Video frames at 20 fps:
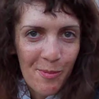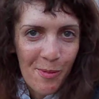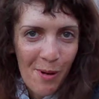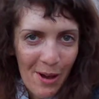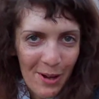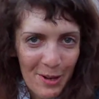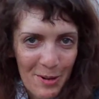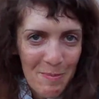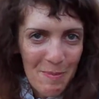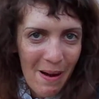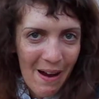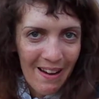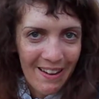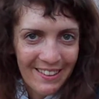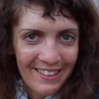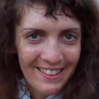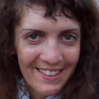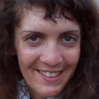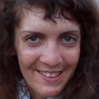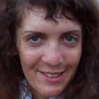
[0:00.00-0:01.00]

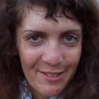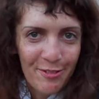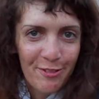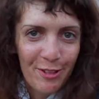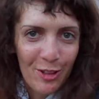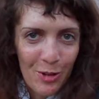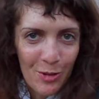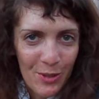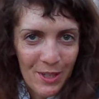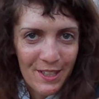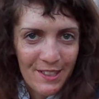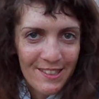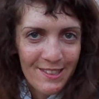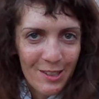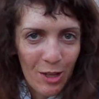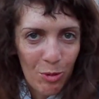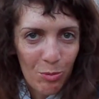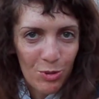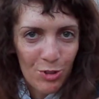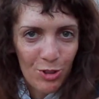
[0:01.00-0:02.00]
Waterpod is a floating
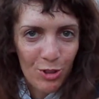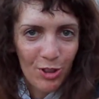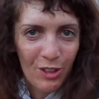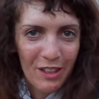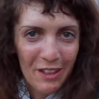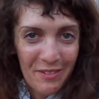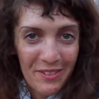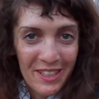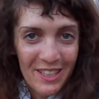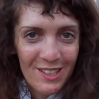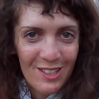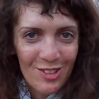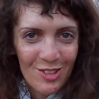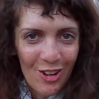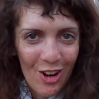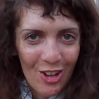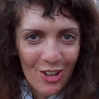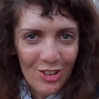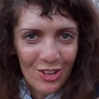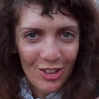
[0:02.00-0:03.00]
sculptural living
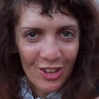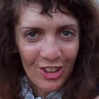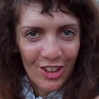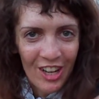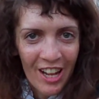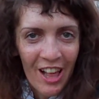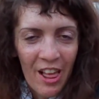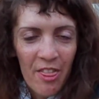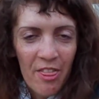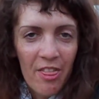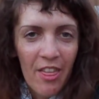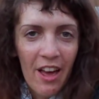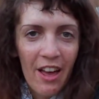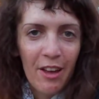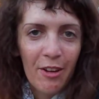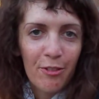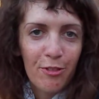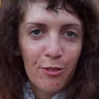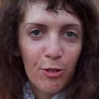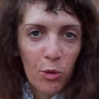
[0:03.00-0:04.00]
structure
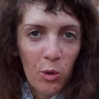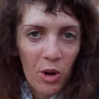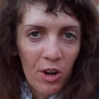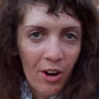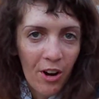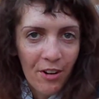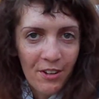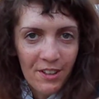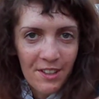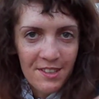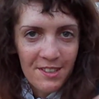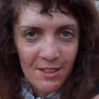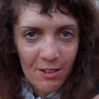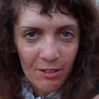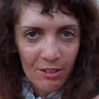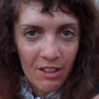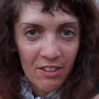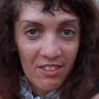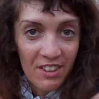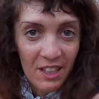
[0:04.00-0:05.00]
that 4 artists are
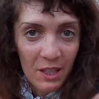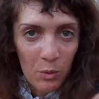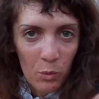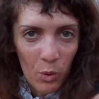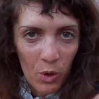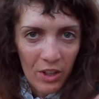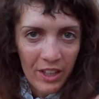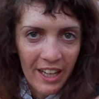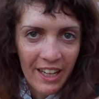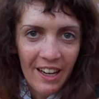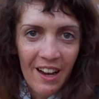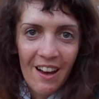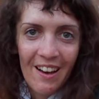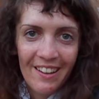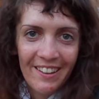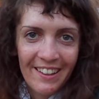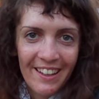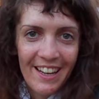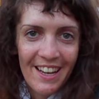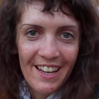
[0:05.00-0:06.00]
living and working
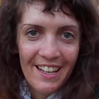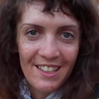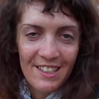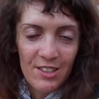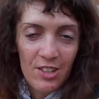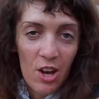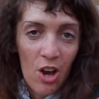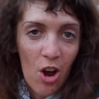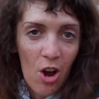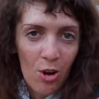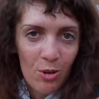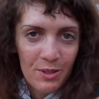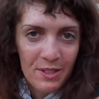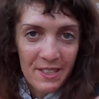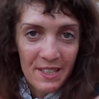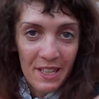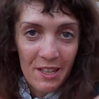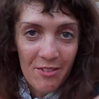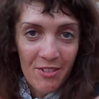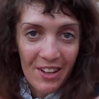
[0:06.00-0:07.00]
on and
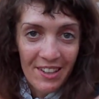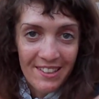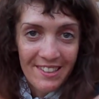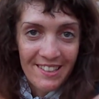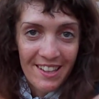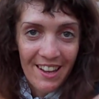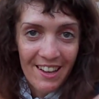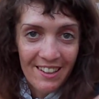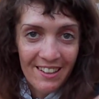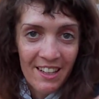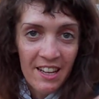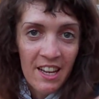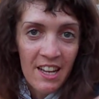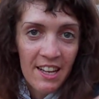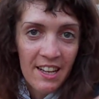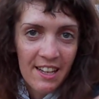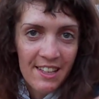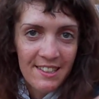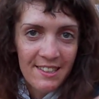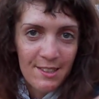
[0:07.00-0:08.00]
hosting events on.
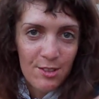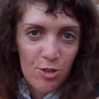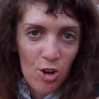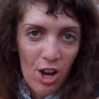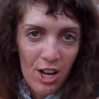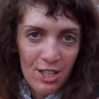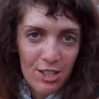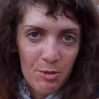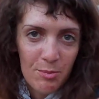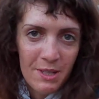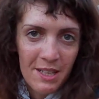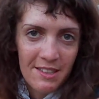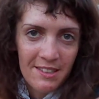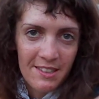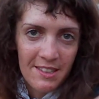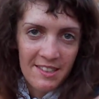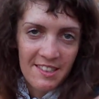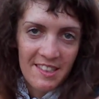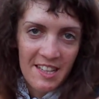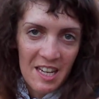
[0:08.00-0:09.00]
It's trying to be as
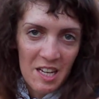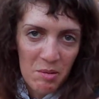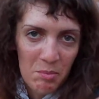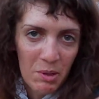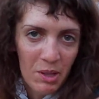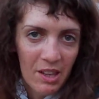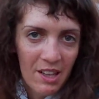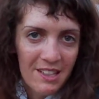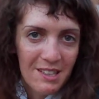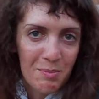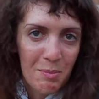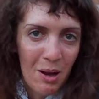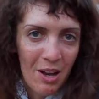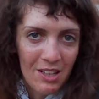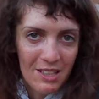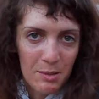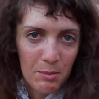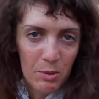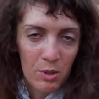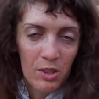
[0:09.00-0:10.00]
sustainable as
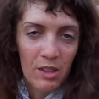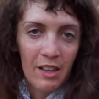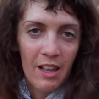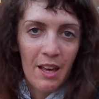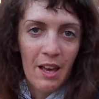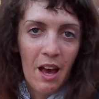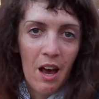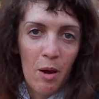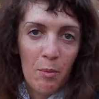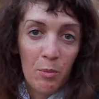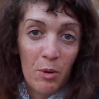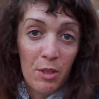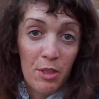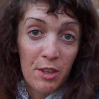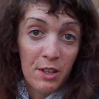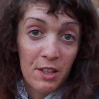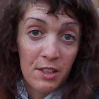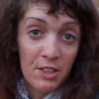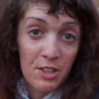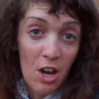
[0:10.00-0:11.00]
possible with
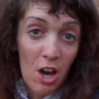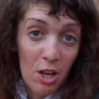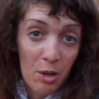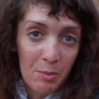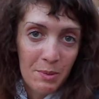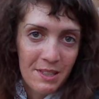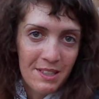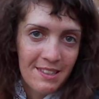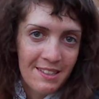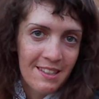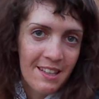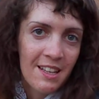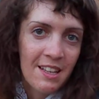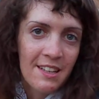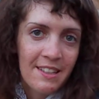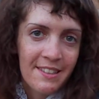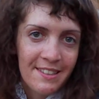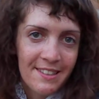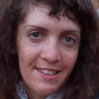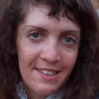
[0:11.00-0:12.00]
an autonomous
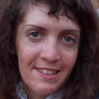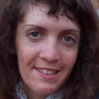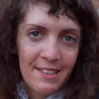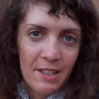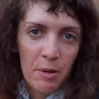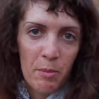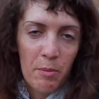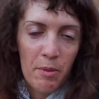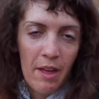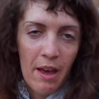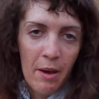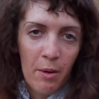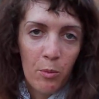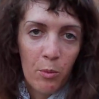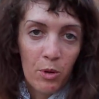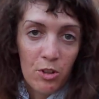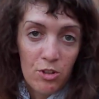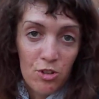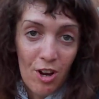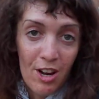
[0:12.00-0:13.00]
system that
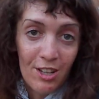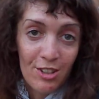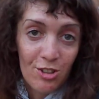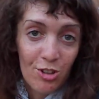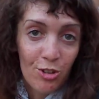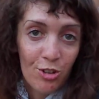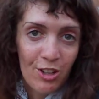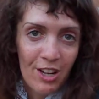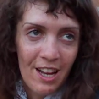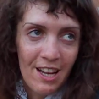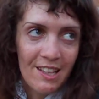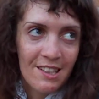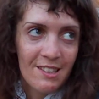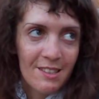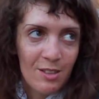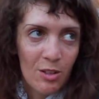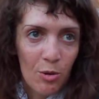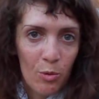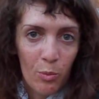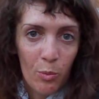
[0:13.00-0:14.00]
we're trying to create.
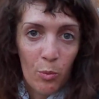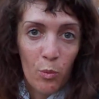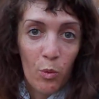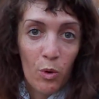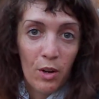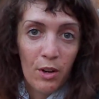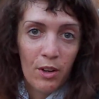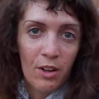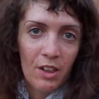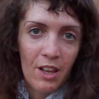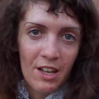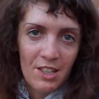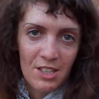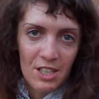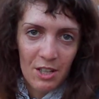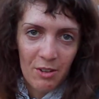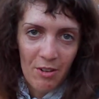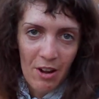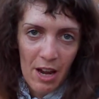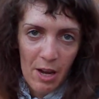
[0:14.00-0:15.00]
So we're
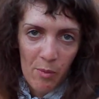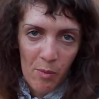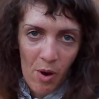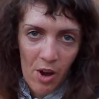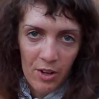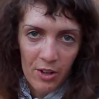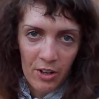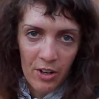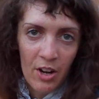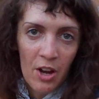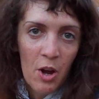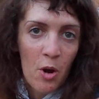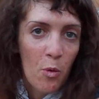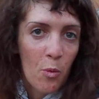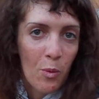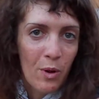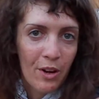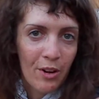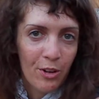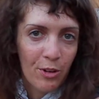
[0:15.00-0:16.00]
collecting rainwater,
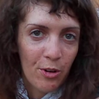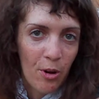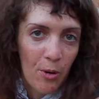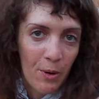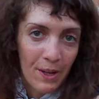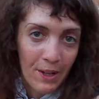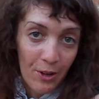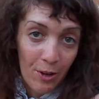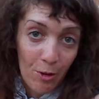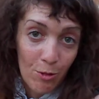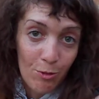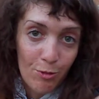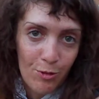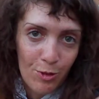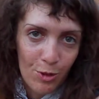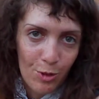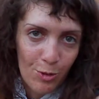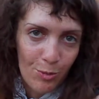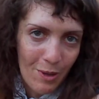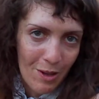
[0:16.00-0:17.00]
we are growing our own
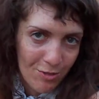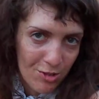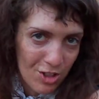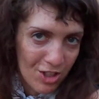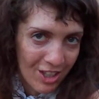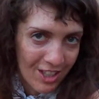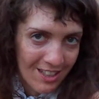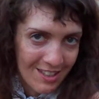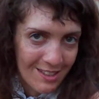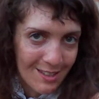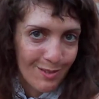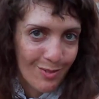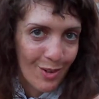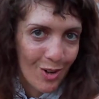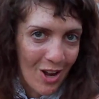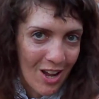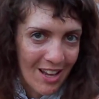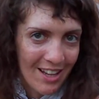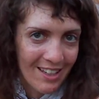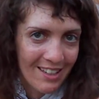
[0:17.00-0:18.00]
food, we have chickens for
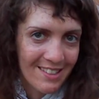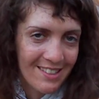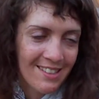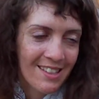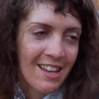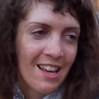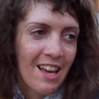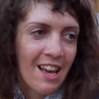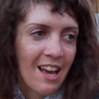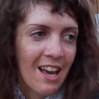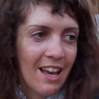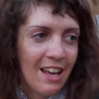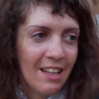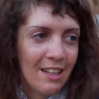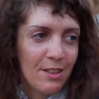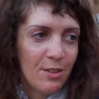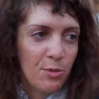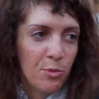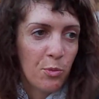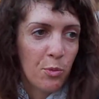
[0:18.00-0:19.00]
eggs,
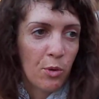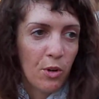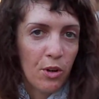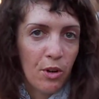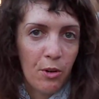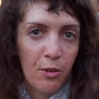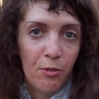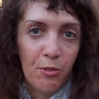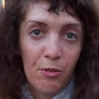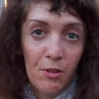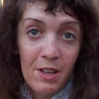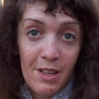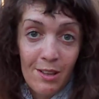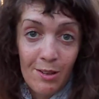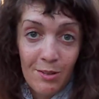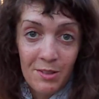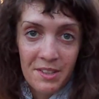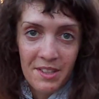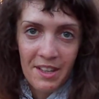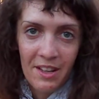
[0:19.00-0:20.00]
and we're
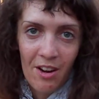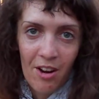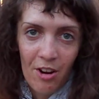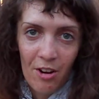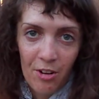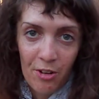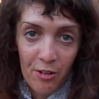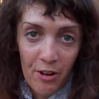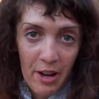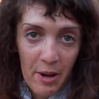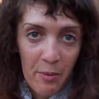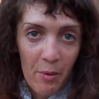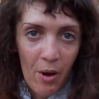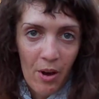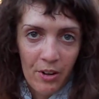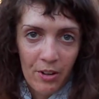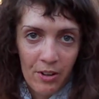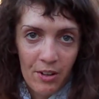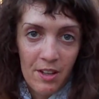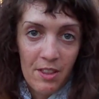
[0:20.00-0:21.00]
reusing our gray
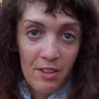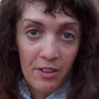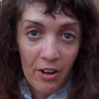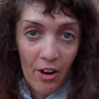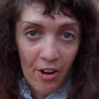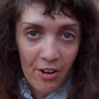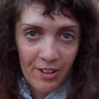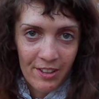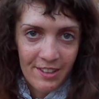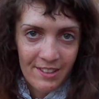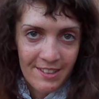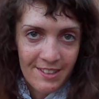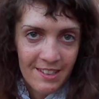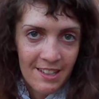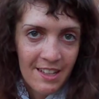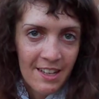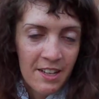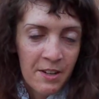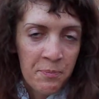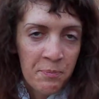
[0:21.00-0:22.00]
water in the gardens.
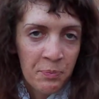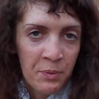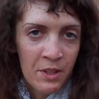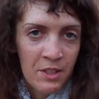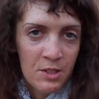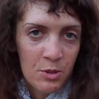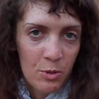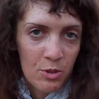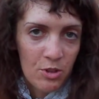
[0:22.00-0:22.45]
So we're